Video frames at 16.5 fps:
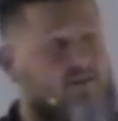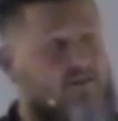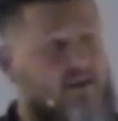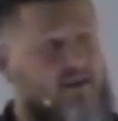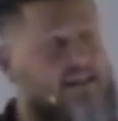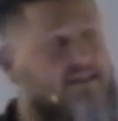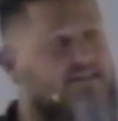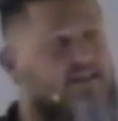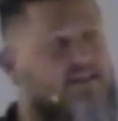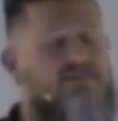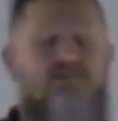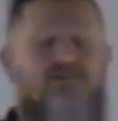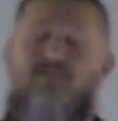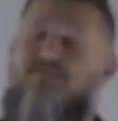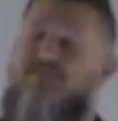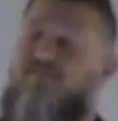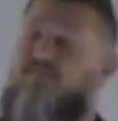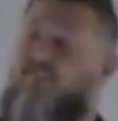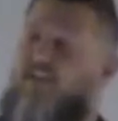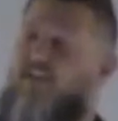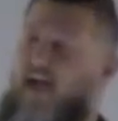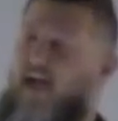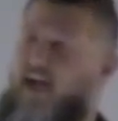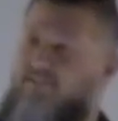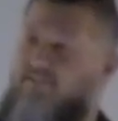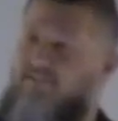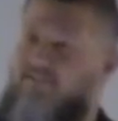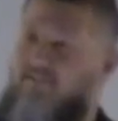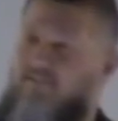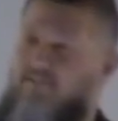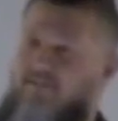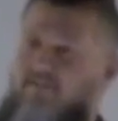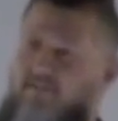Anything to deflect
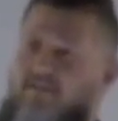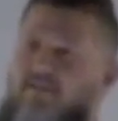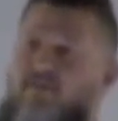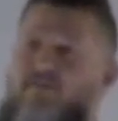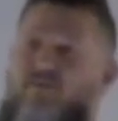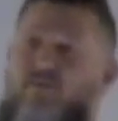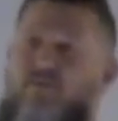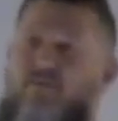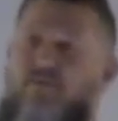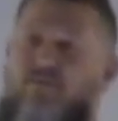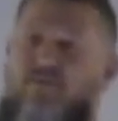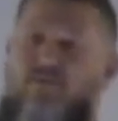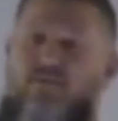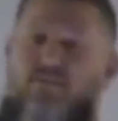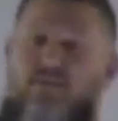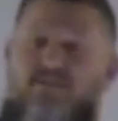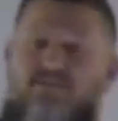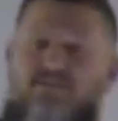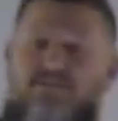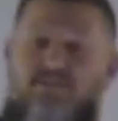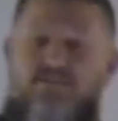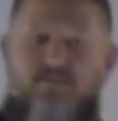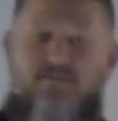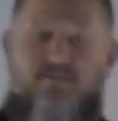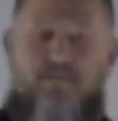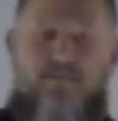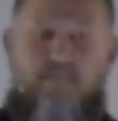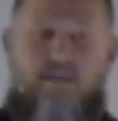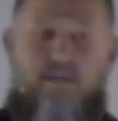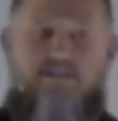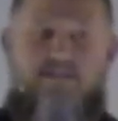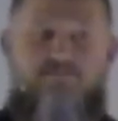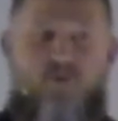this
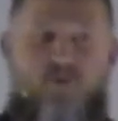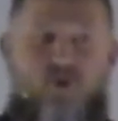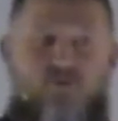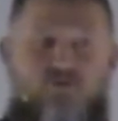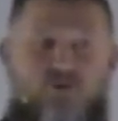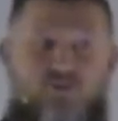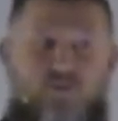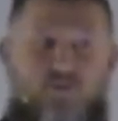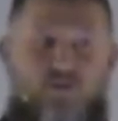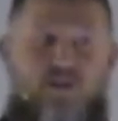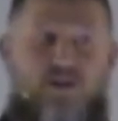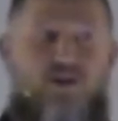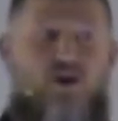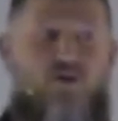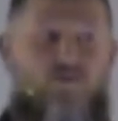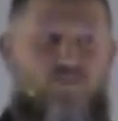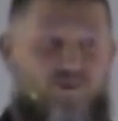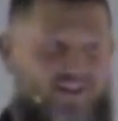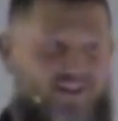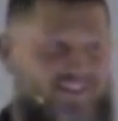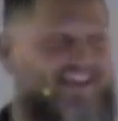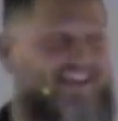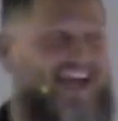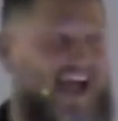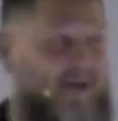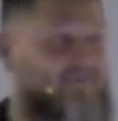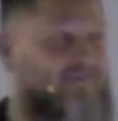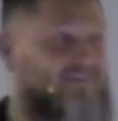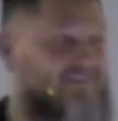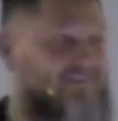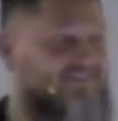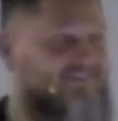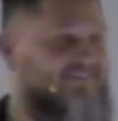exposure that we don't want to
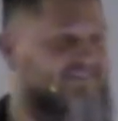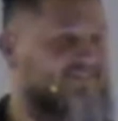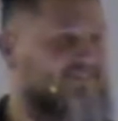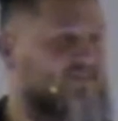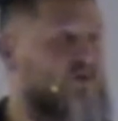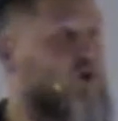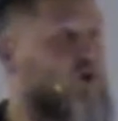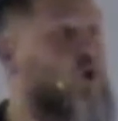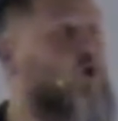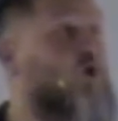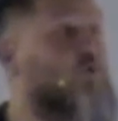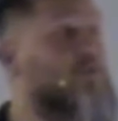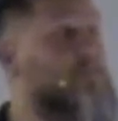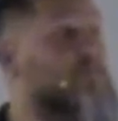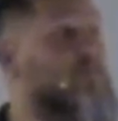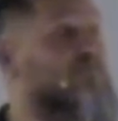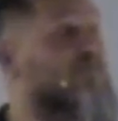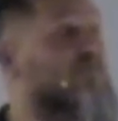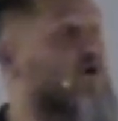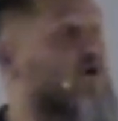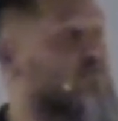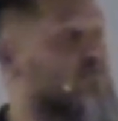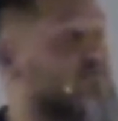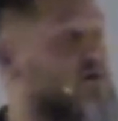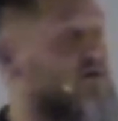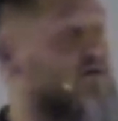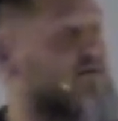happen. Or we perform,